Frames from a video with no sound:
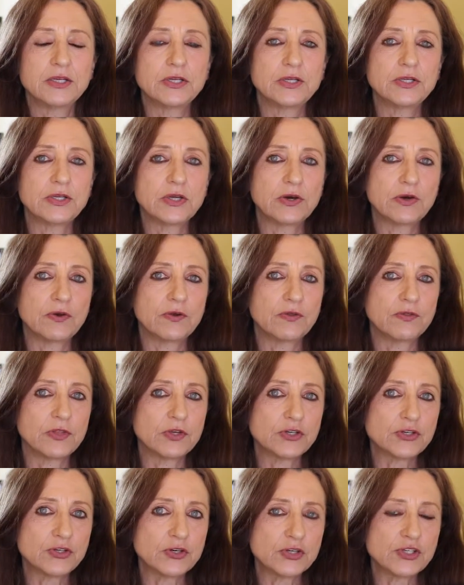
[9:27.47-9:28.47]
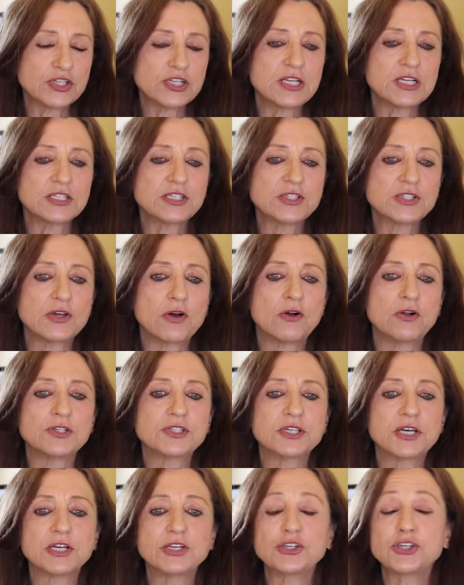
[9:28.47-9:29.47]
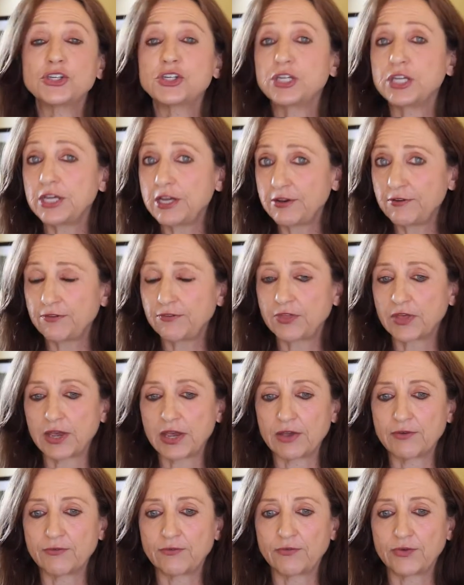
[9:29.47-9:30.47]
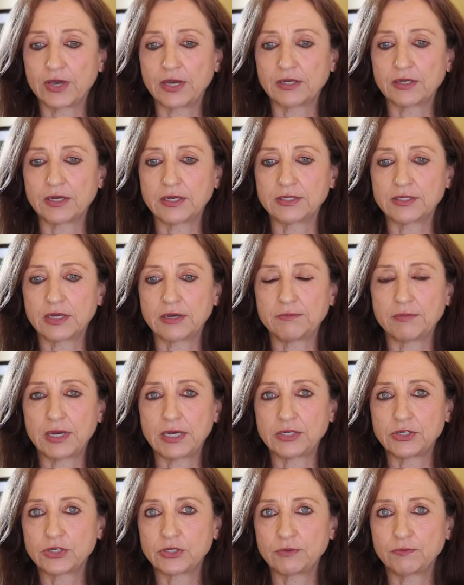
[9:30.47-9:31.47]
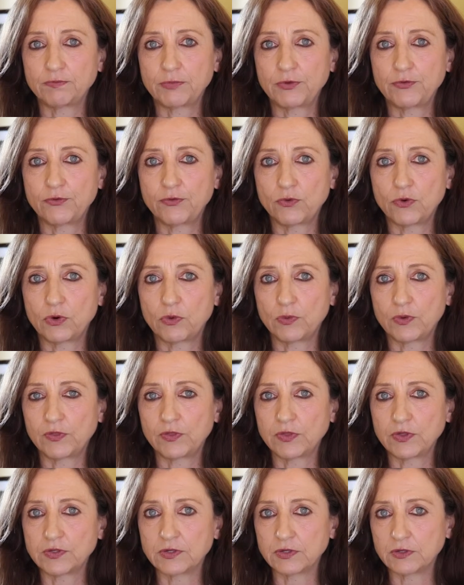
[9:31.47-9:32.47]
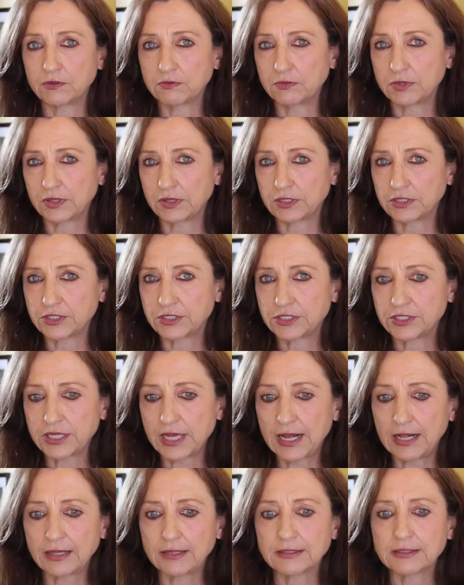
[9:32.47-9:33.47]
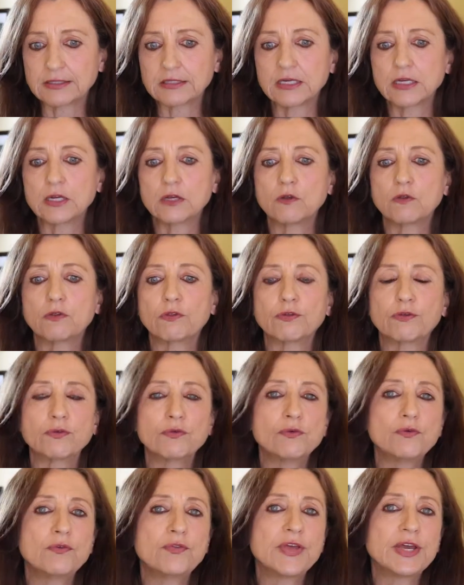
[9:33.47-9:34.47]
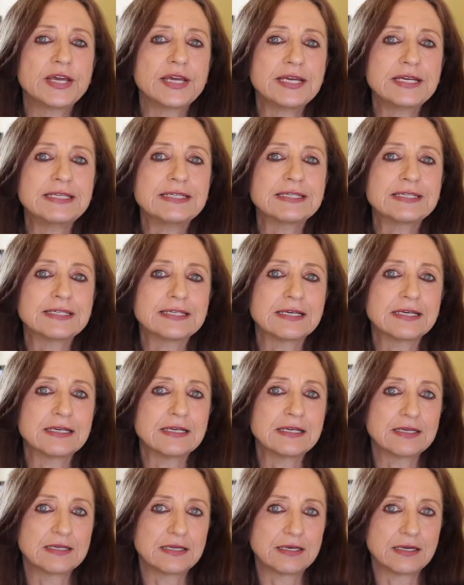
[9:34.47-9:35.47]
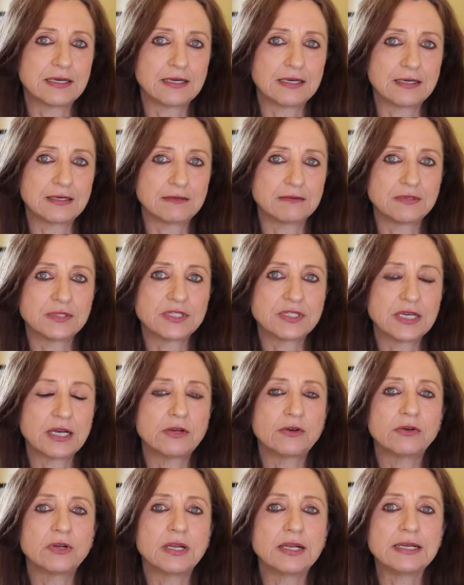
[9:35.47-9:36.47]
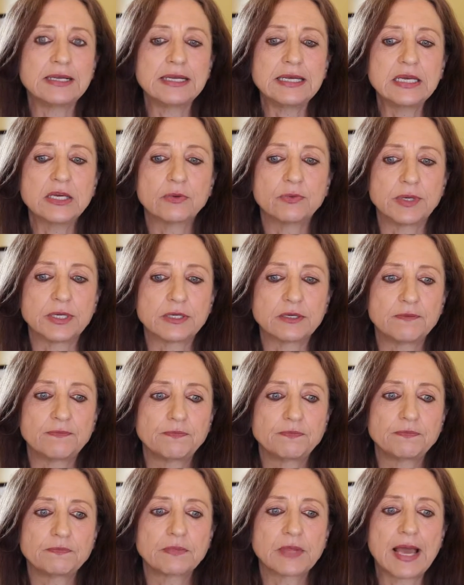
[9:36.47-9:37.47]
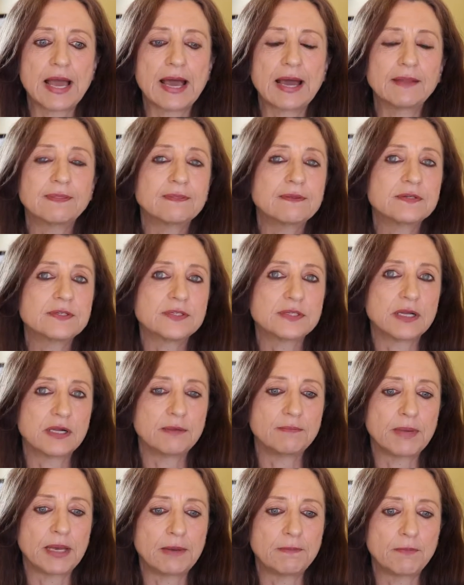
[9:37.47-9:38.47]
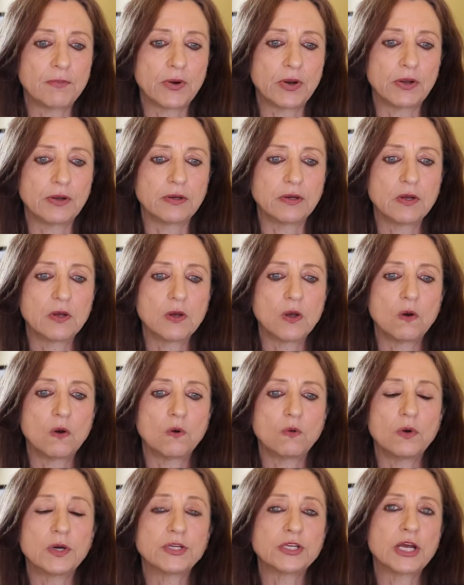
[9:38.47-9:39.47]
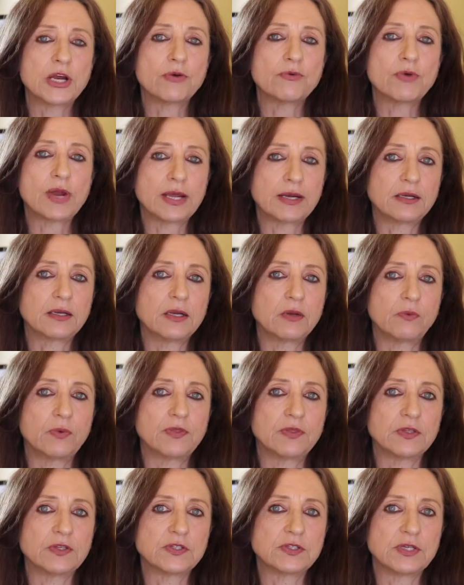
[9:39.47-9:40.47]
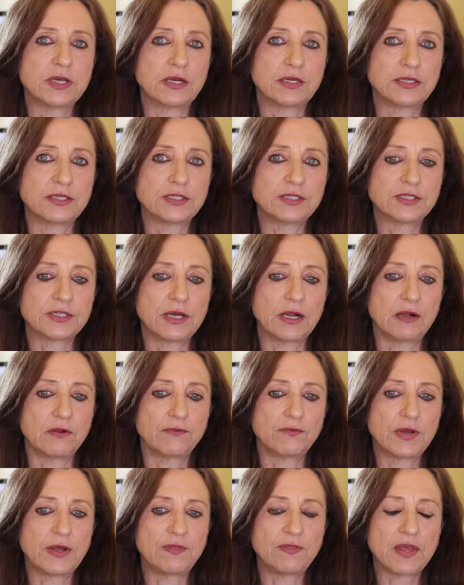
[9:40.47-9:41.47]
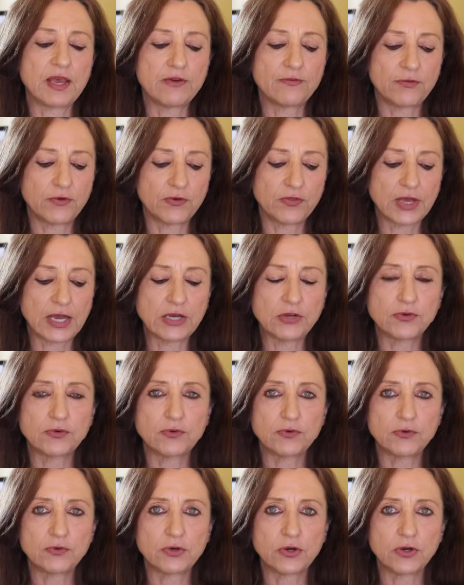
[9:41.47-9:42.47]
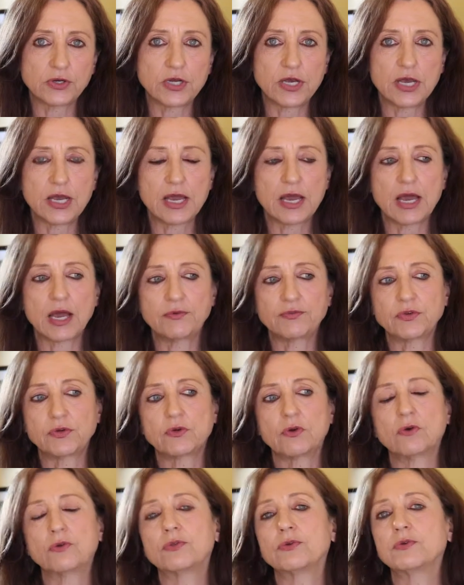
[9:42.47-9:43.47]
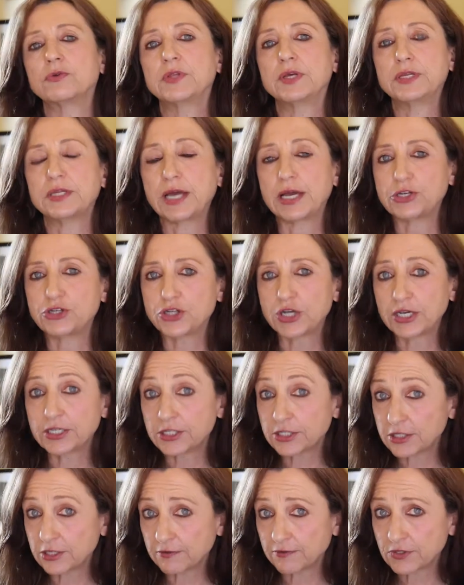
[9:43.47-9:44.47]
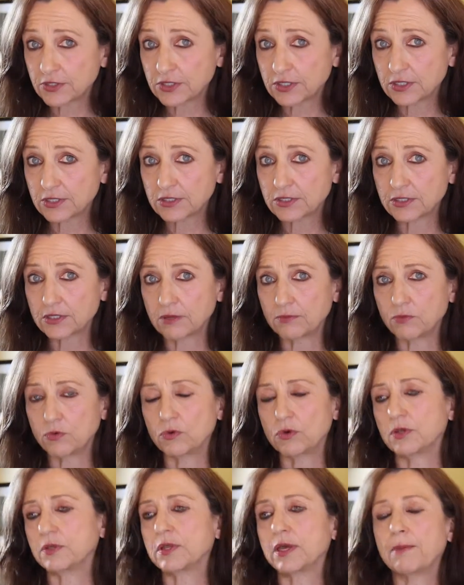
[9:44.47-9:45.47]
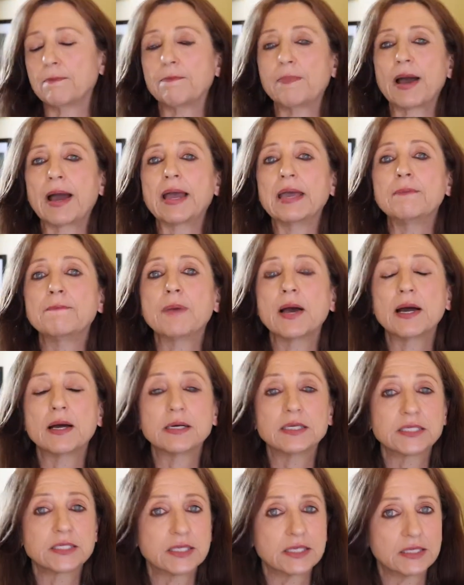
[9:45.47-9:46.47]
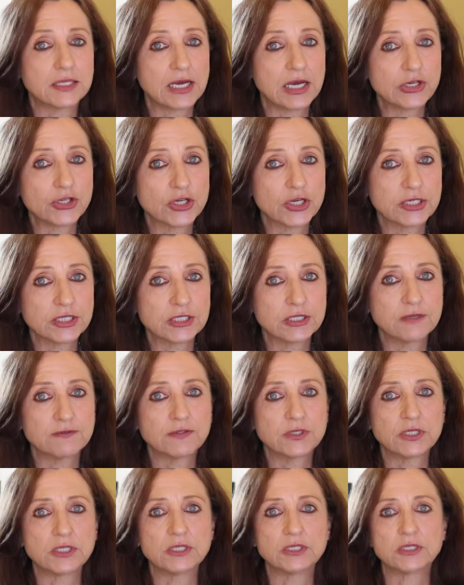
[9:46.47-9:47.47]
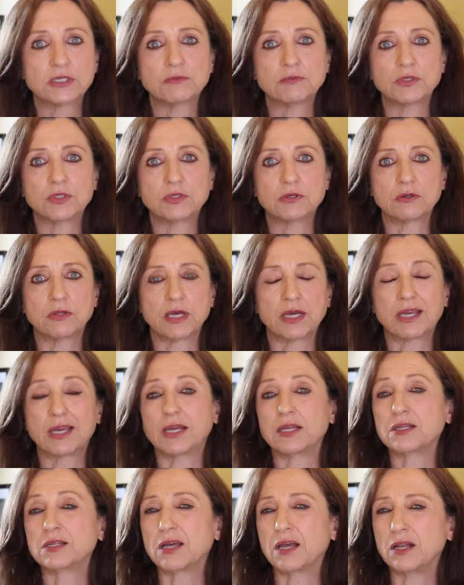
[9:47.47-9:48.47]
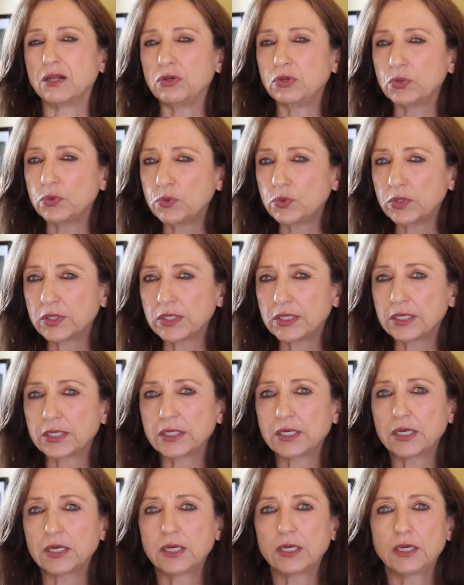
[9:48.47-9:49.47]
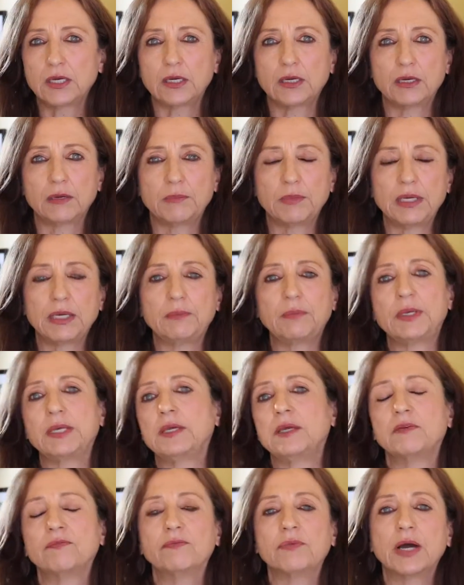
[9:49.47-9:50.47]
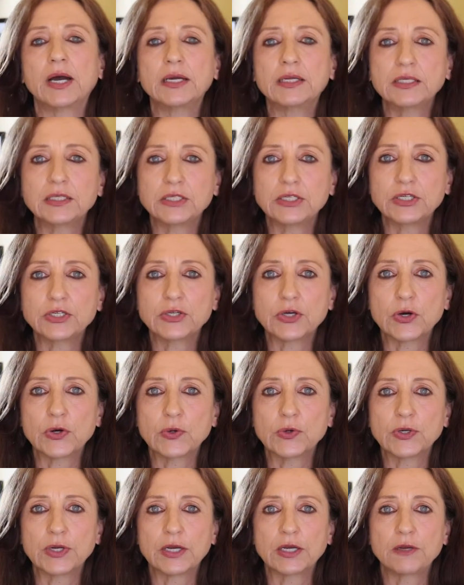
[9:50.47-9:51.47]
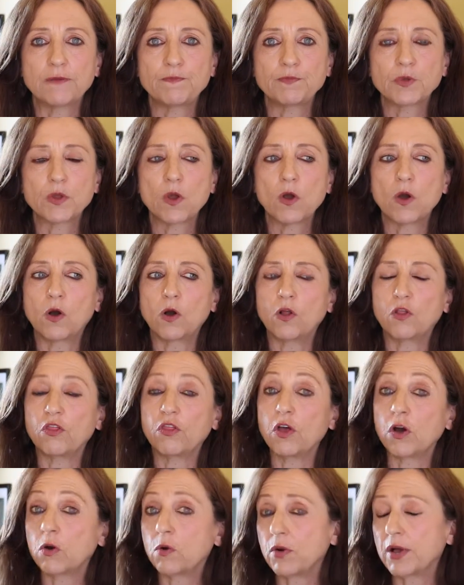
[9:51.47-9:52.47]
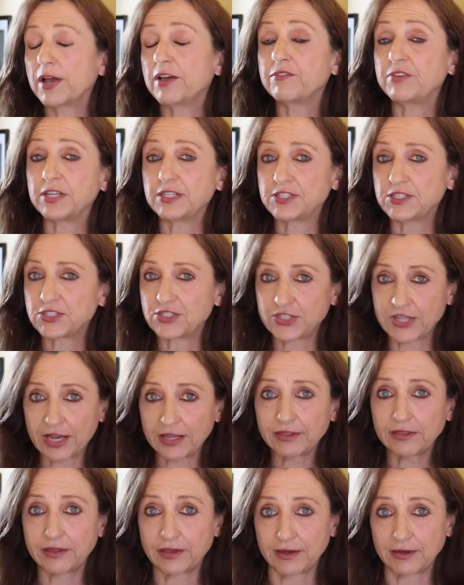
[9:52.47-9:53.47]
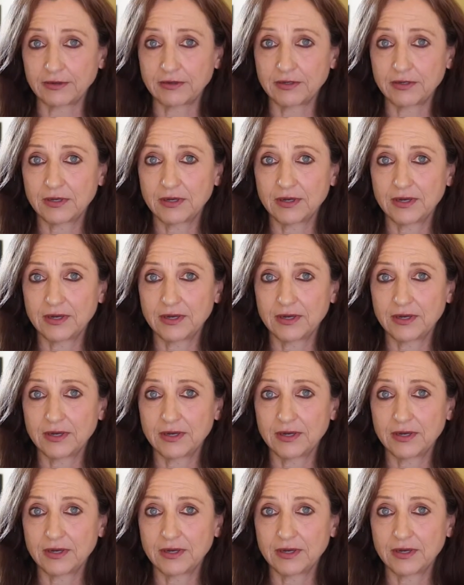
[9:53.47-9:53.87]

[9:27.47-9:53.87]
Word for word: Now, the Schüssler salts achieve their effect, as I mentioned before, with the, with the cells through the inter uh, cellular liquid at the cell membrane or directly with the cell itself. And therefore they do not have to go through the digestive system or they bypass the digestive system so they get diluted and uh, maybe even antidoted. Although having said that,